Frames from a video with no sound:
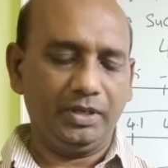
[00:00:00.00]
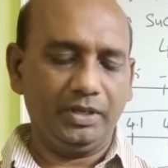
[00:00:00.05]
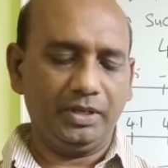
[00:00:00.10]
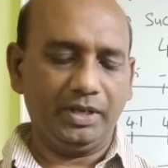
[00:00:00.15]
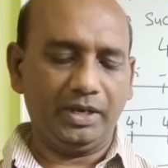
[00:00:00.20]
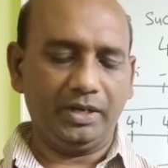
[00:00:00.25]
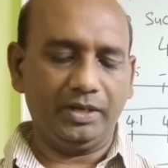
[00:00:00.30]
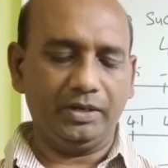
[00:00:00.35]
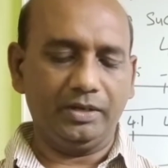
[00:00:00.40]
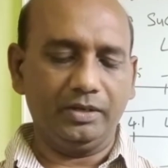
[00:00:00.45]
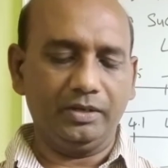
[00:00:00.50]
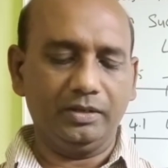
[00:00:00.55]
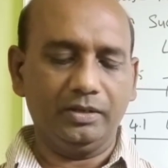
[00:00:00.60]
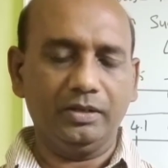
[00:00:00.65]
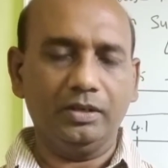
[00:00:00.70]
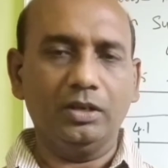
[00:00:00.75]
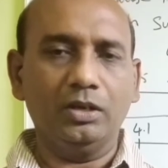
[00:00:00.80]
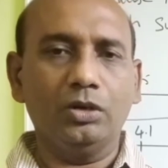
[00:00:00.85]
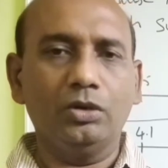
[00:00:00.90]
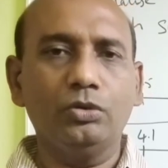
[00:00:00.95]
and
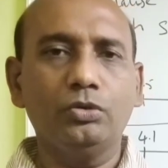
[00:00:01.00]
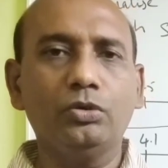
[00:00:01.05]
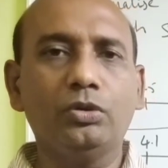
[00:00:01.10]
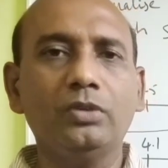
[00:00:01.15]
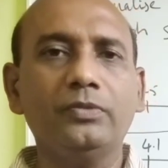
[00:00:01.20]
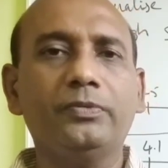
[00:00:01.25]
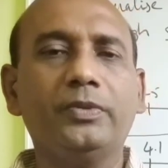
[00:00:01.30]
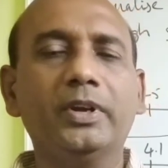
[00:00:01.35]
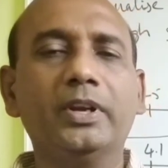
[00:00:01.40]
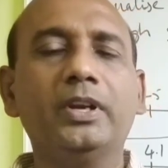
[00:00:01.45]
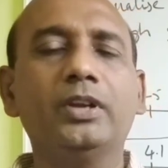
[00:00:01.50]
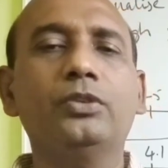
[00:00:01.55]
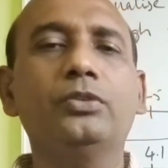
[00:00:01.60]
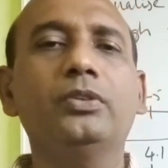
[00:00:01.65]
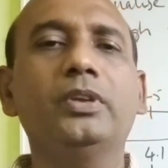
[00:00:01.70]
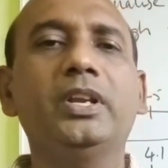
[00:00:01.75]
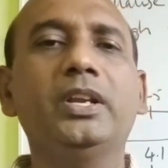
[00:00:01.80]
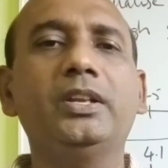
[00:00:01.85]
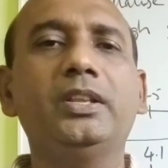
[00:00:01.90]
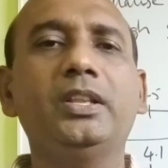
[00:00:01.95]
don't forget to
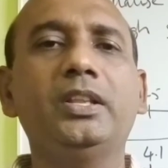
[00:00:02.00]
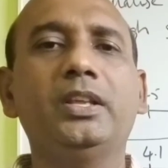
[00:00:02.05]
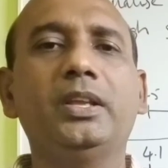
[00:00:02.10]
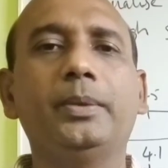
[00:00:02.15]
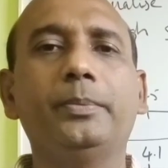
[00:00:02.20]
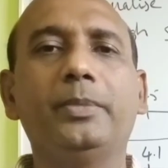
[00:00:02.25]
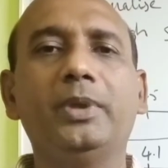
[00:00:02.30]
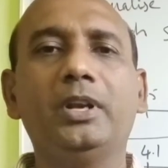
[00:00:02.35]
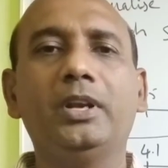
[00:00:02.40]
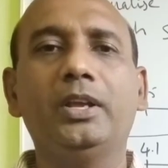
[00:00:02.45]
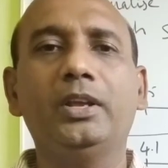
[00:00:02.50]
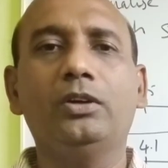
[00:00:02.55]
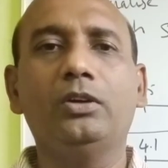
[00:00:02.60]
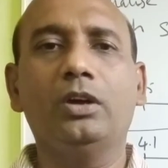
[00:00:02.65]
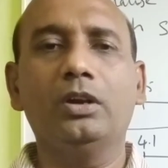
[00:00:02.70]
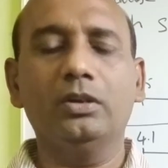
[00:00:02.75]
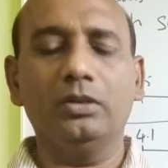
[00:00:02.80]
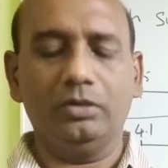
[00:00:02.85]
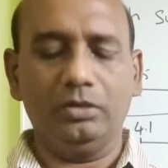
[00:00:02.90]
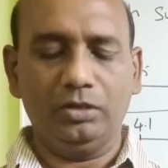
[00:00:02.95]
hit the bell
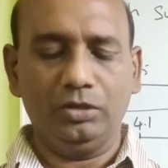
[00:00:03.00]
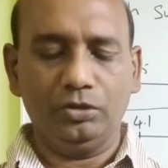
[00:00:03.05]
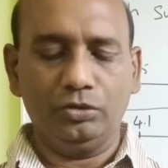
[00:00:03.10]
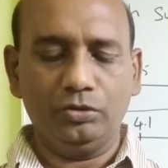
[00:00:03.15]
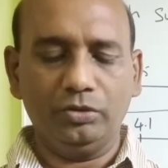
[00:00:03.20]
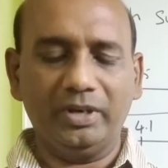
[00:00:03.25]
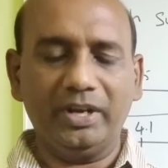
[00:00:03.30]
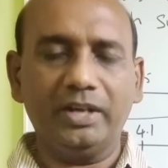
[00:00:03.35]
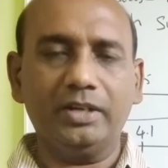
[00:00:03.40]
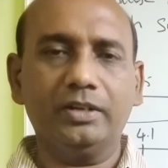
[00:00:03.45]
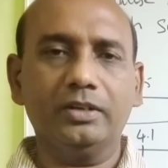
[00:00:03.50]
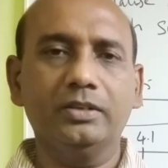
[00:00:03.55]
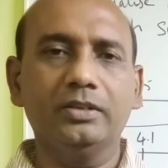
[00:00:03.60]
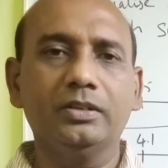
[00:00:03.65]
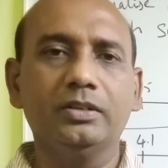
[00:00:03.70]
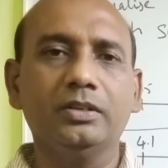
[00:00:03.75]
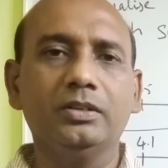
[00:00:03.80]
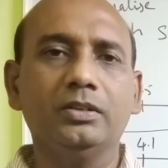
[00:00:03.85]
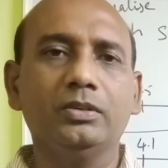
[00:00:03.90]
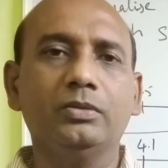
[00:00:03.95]
icon to get
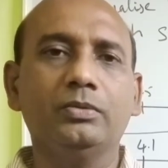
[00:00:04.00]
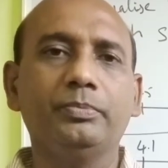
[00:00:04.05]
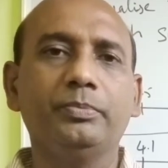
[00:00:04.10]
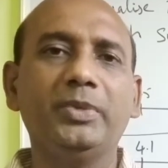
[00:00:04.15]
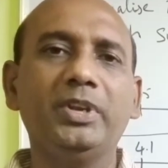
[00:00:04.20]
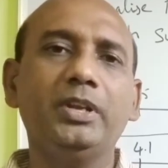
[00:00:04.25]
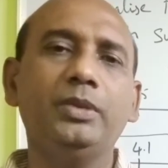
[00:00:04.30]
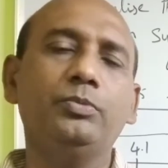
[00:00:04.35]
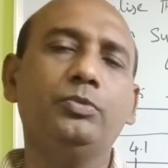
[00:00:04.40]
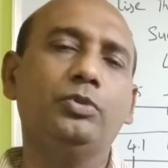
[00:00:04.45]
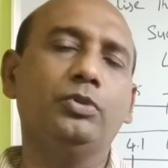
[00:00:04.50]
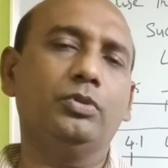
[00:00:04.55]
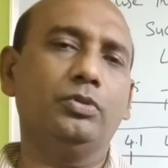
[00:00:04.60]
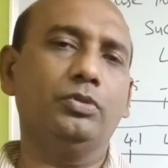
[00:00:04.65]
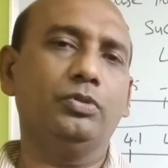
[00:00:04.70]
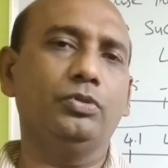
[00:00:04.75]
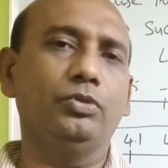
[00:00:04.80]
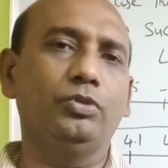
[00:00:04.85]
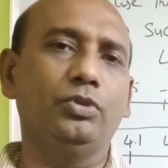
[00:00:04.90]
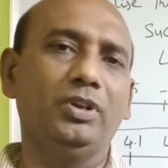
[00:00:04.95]
many more
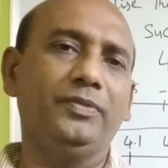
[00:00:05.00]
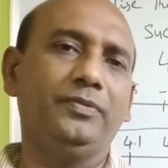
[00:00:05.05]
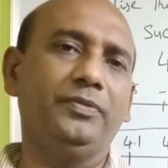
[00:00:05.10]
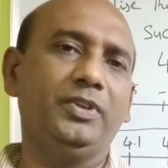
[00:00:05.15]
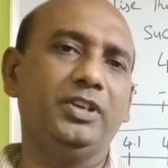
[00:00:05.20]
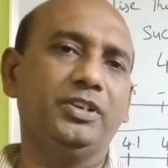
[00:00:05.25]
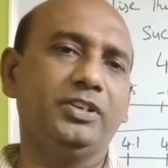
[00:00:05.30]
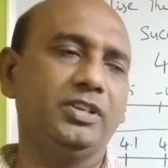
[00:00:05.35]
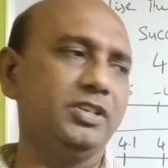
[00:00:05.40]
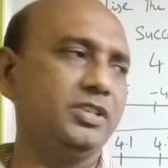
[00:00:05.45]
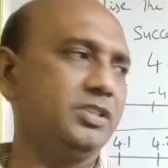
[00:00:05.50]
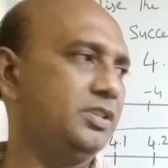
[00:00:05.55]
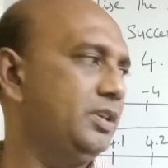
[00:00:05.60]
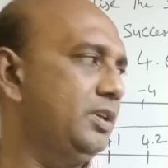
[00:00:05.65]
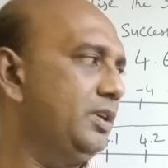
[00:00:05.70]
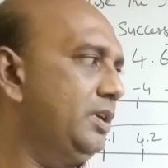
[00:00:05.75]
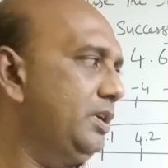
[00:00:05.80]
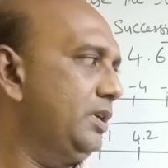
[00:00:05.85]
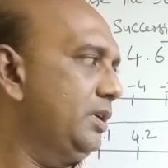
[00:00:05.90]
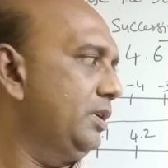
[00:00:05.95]
notifications
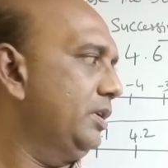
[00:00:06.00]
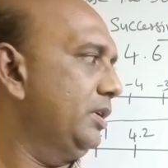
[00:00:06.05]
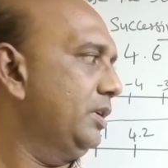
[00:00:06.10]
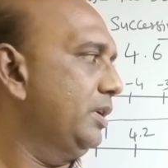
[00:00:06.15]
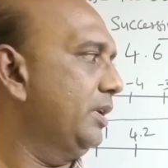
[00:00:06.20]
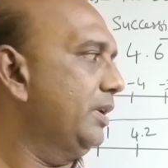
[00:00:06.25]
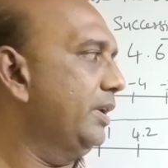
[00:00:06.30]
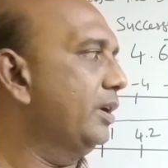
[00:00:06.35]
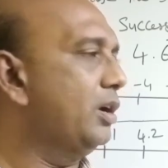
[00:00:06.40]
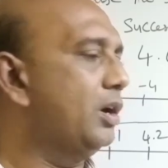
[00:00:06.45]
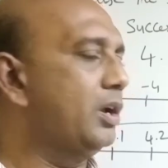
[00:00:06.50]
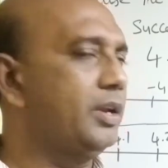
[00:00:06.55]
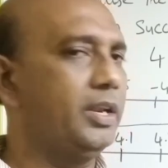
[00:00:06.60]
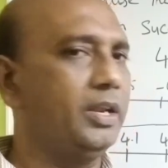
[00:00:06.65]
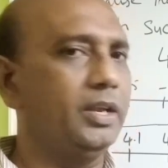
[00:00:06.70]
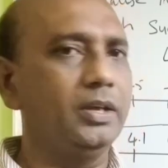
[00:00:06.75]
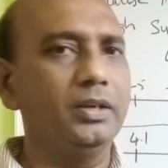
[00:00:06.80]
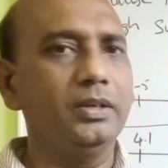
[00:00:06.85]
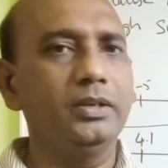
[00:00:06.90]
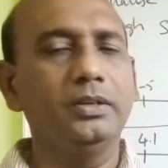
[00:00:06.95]

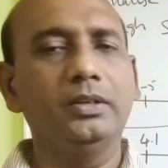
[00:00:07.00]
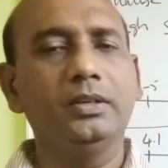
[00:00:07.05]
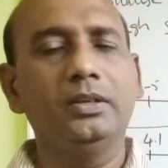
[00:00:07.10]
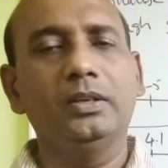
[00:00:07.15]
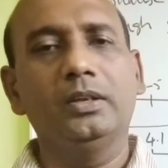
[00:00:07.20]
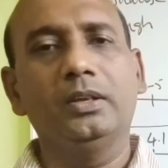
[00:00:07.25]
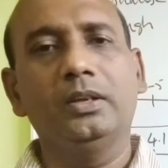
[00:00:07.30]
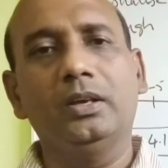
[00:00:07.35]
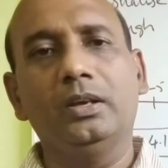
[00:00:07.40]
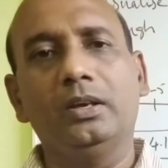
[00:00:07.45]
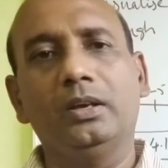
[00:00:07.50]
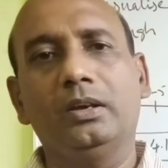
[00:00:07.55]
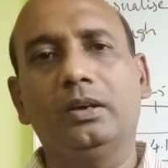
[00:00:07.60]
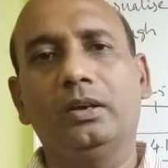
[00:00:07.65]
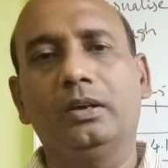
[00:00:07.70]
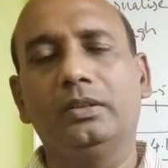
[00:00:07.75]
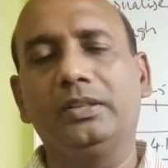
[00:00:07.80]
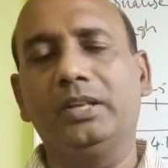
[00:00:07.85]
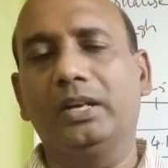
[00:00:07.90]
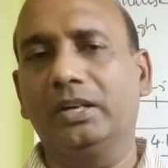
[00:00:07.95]
regarding
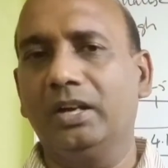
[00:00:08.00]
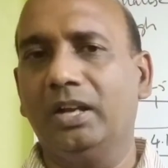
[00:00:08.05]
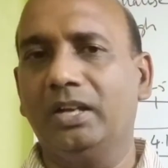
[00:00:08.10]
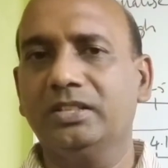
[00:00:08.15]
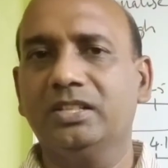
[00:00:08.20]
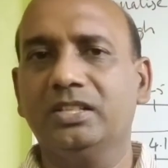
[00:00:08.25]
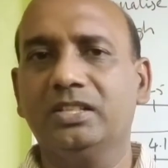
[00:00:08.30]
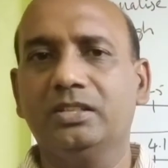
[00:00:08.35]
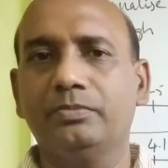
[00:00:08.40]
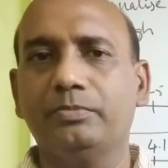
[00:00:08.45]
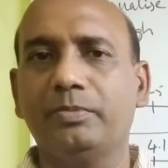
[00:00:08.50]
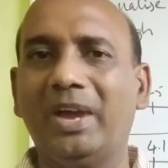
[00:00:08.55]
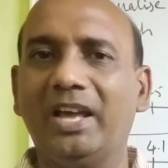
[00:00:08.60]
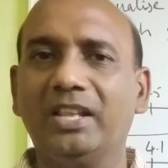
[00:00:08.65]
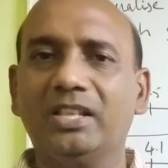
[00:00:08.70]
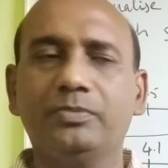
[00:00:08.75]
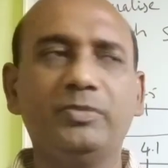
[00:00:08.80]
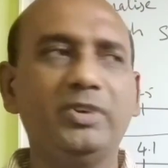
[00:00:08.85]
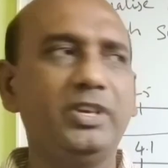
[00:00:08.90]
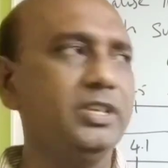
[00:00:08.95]
the classes,
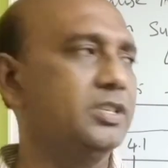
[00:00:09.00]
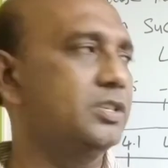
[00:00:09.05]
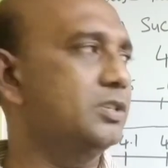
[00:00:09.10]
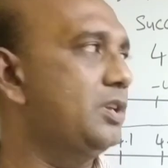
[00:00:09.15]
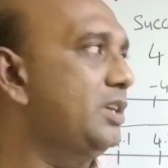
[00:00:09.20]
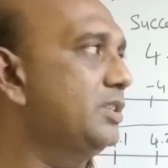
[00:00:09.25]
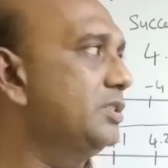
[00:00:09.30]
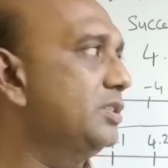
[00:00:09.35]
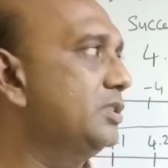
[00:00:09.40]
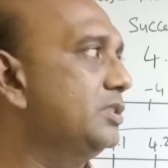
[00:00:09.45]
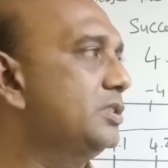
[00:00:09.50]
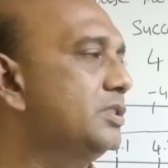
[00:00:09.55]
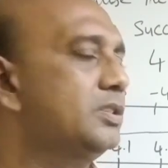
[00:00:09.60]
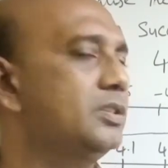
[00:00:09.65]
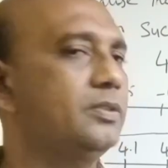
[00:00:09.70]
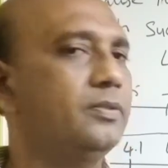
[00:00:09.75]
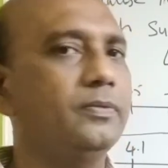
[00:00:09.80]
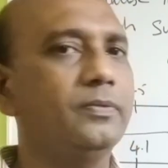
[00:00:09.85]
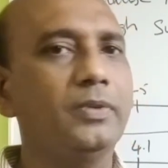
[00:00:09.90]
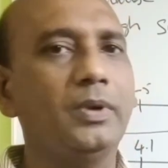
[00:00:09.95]
mathematics classes
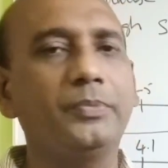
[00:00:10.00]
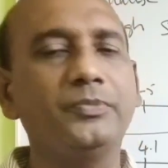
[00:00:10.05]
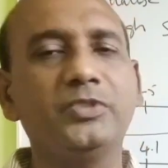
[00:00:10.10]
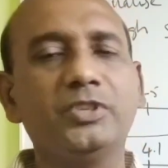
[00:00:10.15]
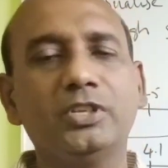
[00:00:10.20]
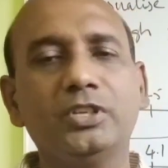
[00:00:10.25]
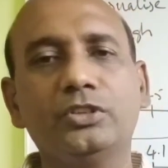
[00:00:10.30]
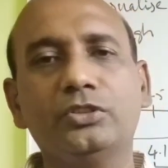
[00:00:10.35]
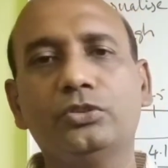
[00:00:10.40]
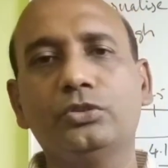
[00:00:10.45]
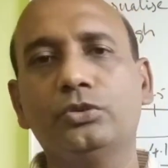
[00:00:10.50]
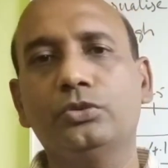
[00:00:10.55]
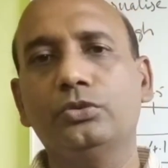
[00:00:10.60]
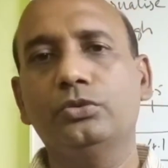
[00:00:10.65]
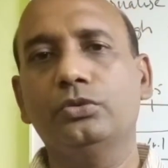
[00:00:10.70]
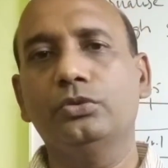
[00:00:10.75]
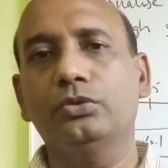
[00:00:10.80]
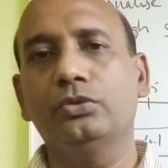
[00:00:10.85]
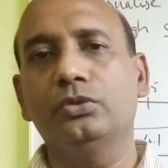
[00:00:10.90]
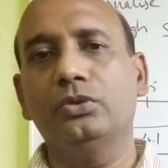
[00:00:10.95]
from 6th
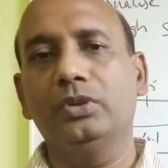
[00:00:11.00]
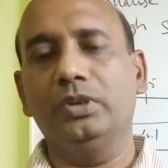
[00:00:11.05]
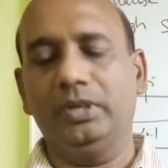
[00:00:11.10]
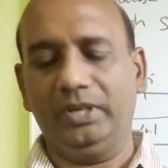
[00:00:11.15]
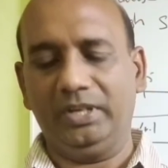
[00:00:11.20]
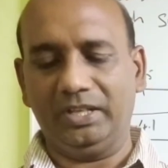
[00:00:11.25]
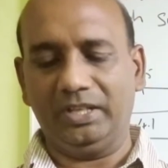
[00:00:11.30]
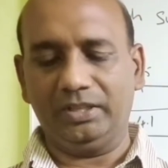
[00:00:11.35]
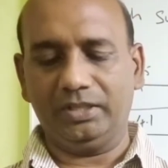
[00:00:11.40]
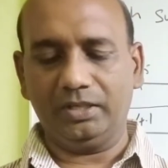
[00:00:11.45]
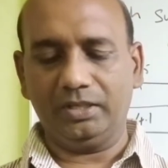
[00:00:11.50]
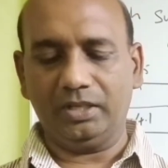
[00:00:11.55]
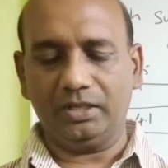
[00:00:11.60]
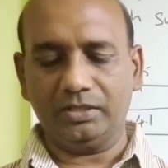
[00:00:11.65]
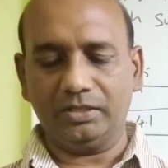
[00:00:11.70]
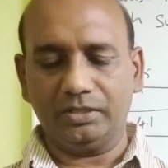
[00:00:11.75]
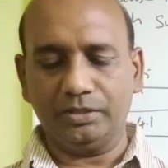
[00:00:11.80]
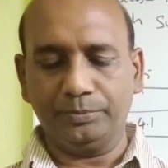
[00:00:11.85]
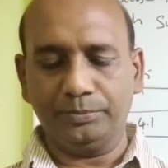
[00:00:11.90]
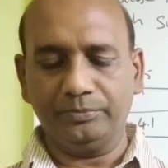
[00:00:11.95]
to 10th
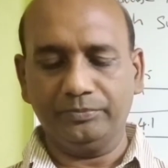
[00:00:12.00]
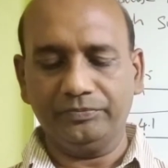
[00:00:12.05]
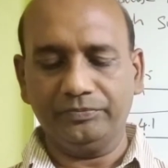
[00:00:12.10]
class.